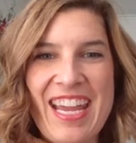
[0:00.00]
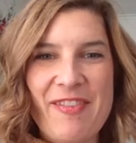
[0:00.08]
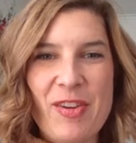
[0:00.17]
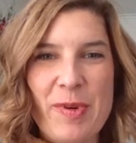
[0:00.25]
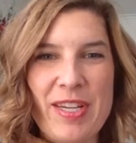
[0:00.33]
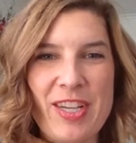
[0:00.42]

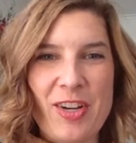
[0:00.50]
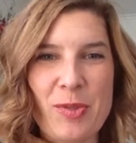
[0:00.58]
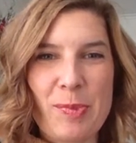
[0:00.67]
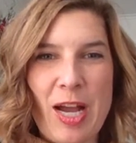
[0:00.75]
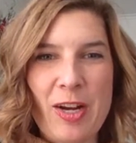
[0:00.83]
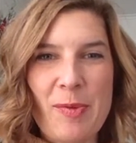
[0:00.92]
Hi everyone,
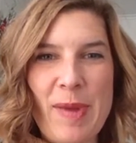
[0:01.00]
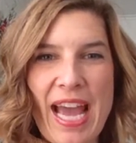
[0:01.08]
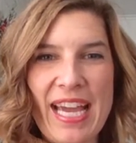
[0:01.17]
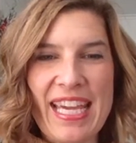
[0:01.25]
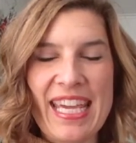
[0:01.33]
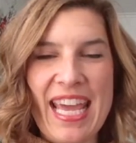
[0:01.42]
Dr.
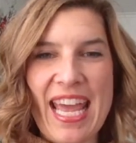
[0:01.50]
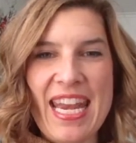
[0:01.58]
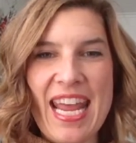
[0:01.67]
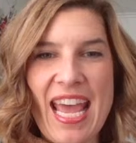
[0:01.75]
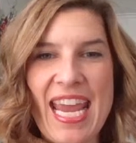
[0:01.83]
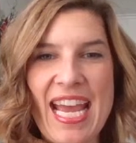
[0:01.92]
Blocker back
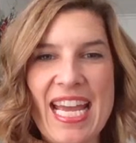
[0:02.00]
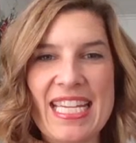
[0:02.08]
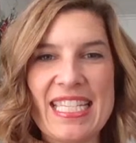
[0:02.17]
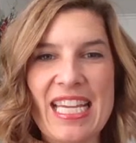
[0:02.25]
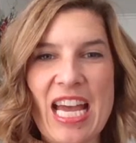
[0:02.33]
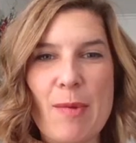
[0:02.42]
again.
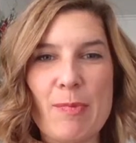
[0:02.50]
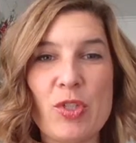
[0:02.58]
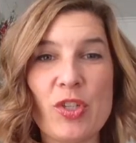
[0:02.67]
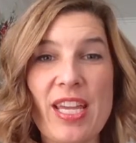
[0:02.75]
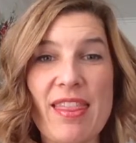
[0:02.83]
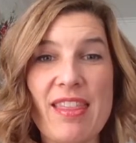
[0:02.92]

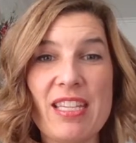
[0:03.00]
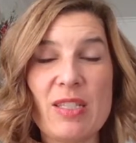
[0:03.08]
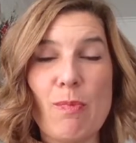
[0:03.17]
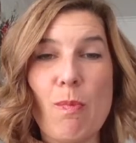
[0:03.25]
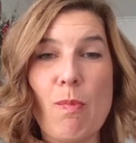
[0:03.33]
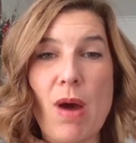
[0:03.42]
And during
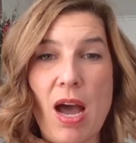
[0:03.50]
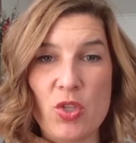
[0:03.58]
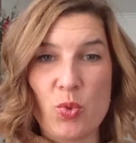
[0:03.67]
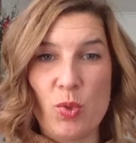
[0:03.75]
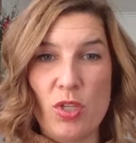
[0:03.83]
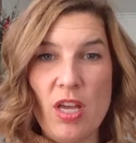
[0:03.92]
this
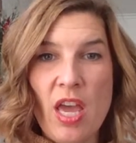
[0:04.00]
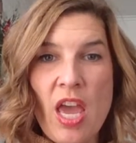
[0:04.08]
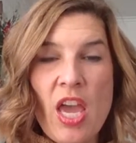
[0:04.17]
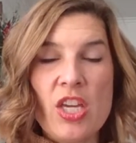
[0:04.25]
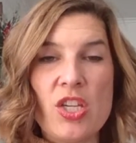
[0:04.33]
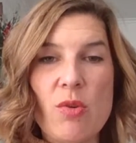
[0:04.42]

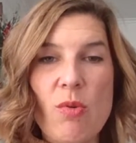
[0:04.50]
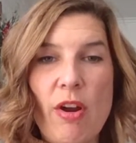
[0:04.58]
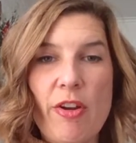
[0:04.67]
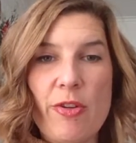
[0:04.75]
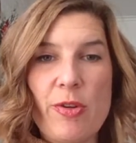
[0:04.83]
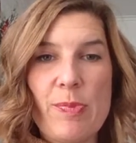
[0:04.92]
module,
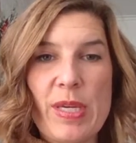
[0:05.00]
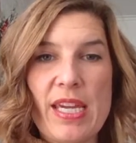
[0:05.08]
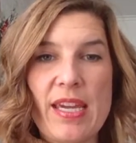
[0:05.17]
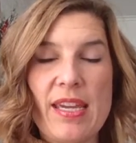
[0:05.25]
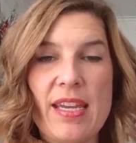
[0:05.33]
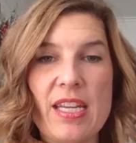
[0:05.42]
you are going to
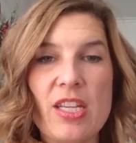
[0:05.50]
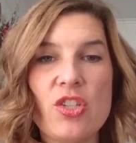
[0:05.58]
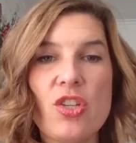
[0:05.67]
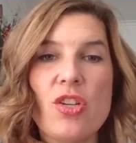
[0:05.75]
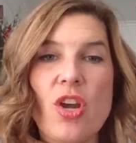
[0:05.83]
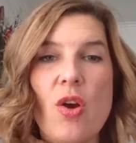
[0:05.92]
be
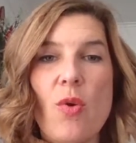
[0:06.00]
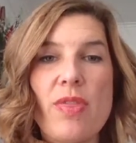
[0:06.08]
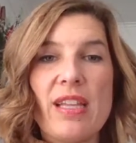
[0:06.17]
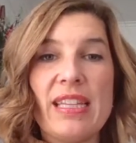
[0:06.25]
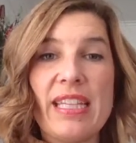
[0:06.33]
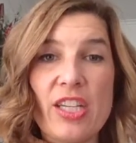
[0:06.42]
getting to
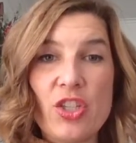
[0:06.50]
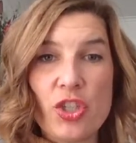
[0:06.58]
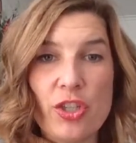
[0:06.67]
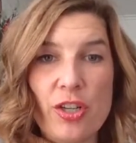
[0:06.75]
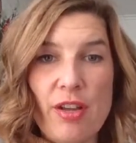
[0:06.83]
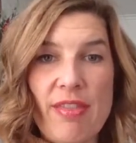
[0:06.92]
know the
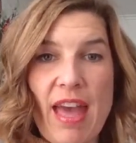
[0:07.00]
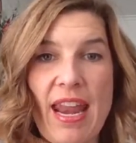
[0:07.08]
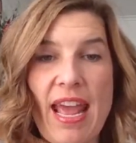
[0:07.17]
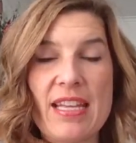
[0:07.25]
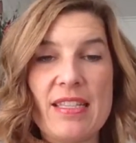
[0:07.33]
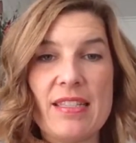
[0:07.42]
literature
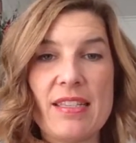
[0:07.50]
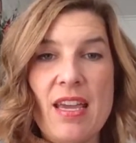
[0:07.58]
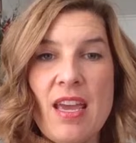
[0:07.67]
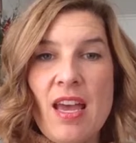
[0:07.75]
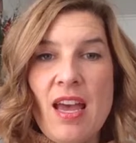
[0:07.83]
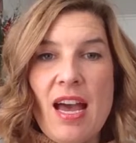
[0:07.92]
that has
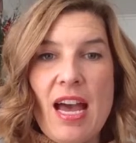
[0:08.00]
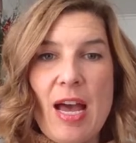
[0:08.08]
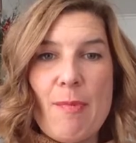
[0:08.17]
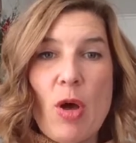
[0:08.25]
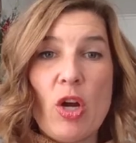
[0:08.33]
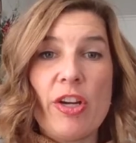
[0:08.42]

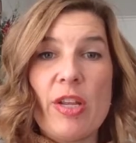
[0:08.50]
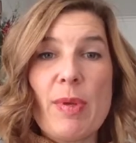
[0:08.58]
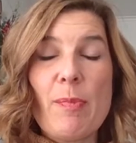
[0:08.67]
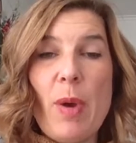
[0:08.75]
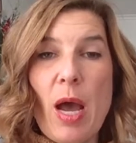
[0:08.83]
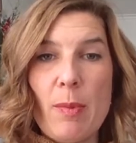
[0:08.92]
already
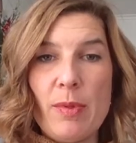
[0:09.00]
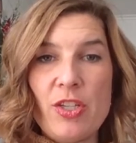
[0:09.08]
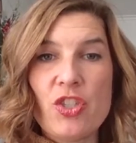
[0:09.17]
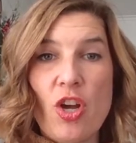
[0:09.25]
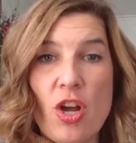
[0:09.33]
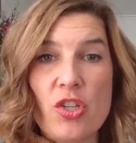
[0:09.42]
been
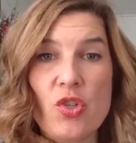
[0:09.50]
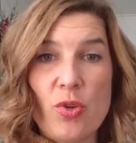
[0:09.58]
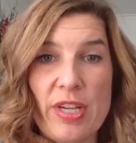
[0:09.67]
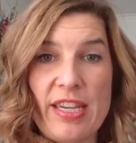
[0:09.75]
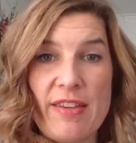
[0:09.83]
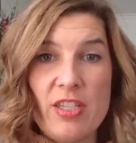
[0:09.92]
published on
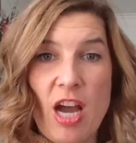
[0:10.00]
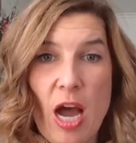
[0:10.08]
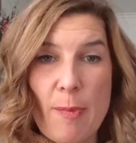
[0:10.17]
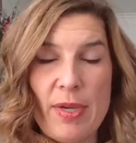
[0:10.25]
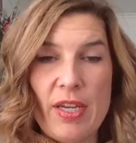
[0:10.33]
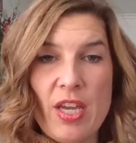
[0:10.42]
your given
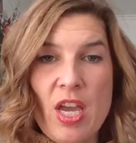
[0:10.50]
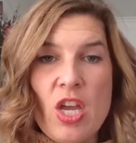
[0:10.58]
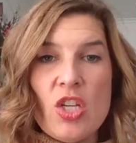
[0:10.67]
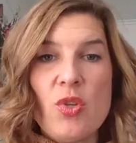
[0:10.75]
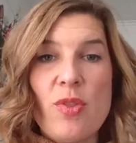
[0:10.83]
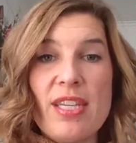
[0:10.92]
topic.
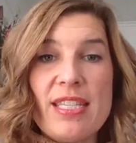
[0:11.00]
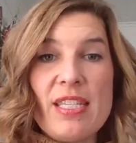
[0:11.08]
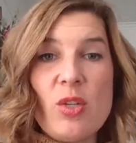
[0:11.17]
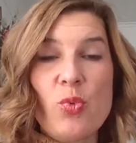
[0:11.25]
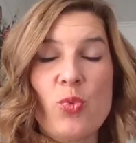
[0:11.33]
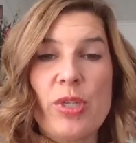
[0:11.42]
So this
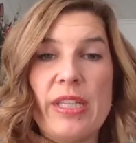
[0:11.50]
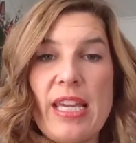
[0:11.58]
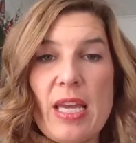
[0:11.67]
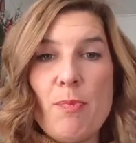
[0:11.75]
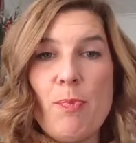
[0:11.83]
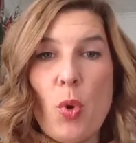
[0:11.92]
is a
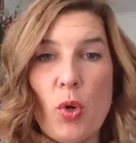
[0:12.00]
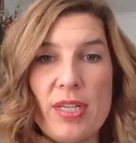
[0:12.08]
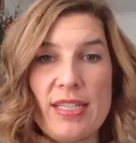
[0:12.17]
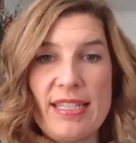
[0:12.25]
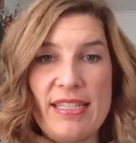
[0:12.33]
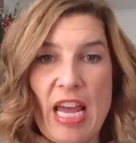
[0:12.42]
really
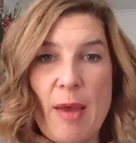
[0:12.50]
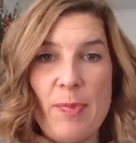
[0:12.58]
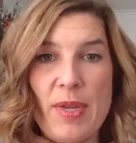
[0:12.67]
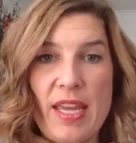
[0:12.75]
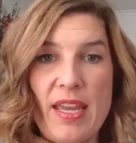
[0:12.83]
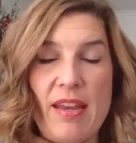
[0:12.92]
important step
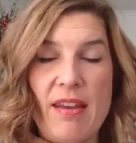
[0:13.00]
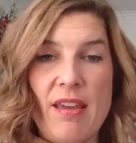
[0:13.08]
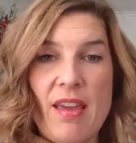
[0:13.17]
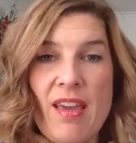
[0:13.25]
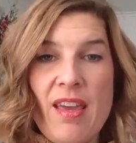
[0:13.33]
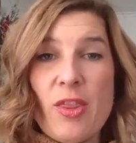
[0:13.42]
in
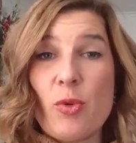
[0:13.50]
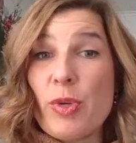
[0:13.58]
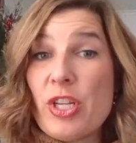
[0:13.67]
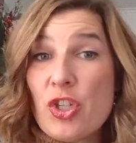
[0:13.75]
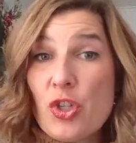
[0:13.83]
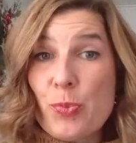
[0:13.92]
the
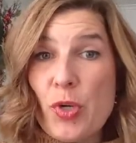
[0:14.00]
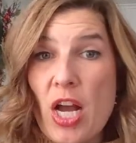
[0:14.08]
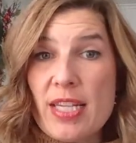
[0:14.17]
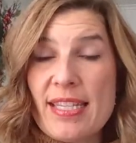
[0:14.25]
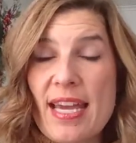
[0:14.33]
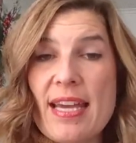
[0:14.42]
research
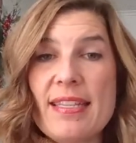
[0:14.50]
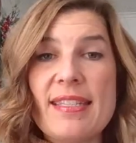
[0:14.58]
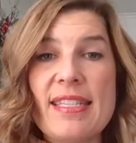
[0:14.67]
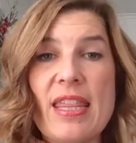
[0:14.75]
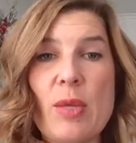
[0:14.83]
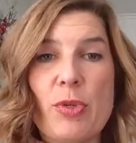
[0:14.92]
process,
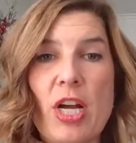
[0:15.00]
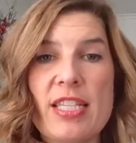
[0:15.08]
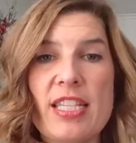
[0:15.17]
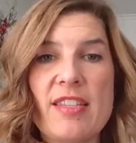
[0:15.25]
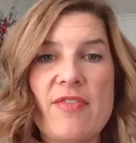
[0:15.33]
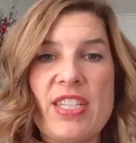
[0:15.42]
in the
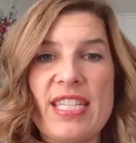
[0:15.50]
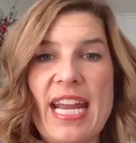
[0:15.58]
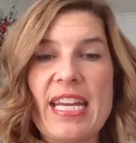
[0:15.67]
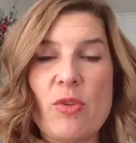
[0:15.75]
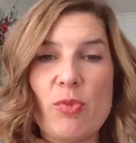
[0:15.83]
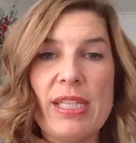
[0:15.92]
process of
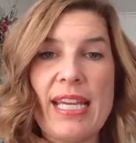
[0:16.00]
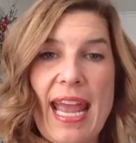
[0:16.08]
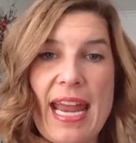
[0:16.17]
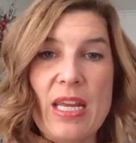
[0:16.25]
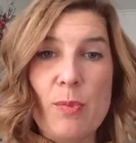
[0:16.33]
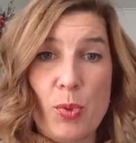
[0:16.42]
designing really
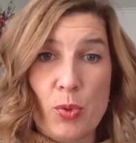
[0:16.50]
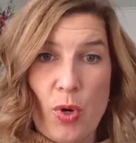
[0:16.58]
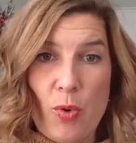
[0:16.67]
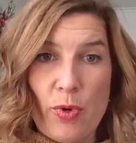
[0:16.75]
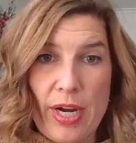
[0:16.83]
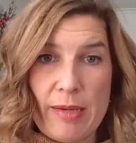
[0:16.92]
any
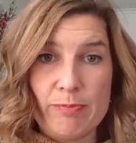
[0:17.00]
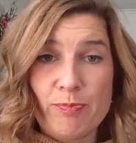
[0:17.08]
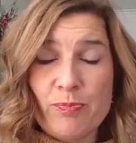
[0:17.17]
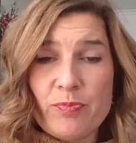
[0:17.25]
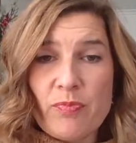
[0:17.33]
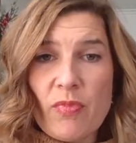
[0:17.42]
program,
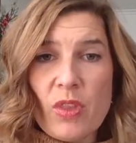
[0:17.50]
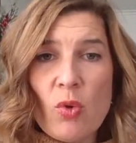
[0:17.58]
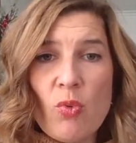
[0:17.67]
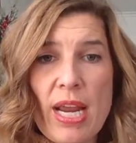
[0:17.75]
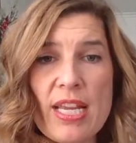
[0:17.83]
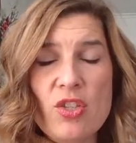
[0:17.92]

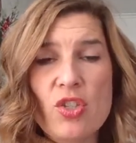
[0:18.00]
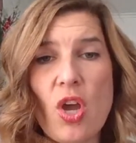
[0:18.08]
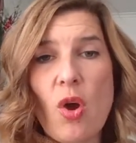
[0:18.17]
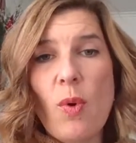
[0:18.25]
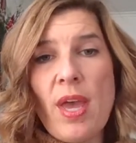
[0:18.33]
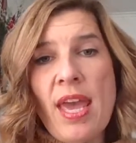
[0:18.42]
right?
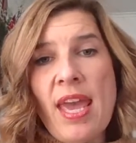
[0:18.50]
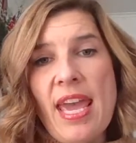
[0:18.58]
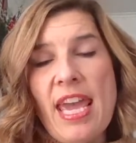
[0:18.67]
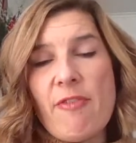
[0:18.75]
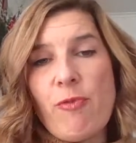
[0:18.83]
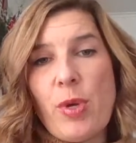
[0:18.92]
So
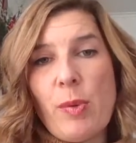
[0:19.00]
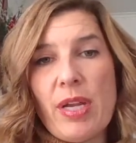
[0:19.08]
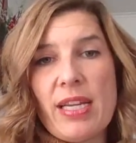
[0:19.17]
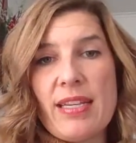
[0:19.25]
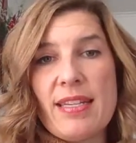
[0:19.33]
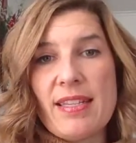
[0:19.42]
if we were
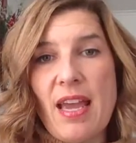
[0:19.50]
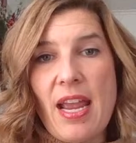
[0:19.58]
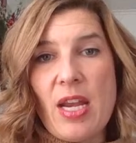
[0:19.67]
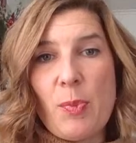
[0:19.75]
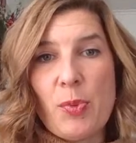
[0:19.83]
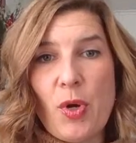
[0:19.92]
going to design
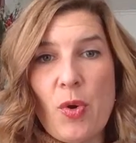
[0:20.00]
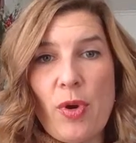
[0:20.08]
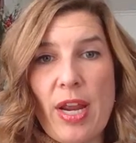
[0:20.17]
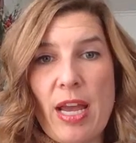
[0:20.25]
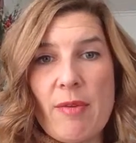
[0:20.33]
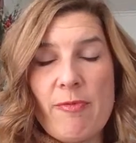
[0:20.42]
a
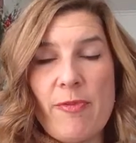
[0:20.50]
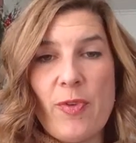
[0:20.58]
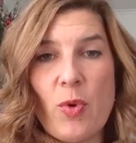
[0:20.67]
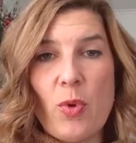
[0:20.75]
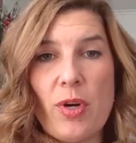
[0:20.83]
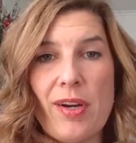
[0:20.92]
program
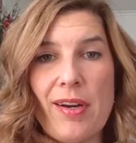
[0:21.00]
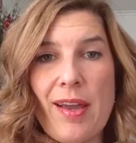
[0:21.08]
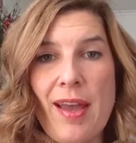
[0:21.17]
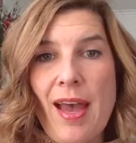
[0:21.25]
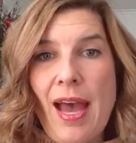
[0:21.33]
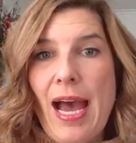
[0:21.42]
for
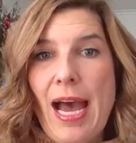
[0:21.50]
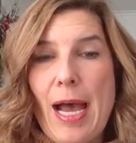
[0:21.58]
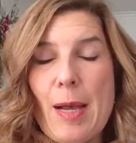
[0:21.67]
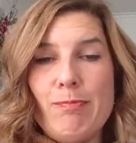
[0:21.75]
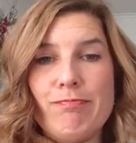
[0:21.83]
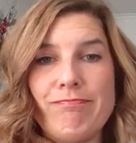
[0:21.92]

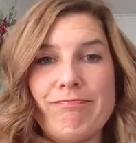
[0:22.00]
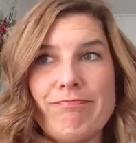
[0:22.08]
I